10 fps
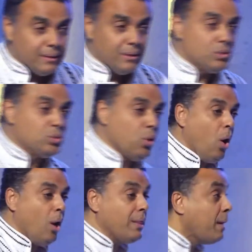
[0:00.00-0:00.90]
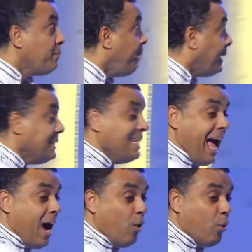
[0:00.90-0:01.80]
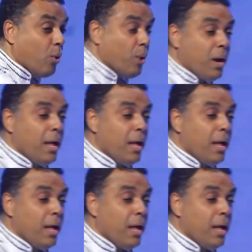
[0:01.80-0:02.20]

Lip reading: So that. But now,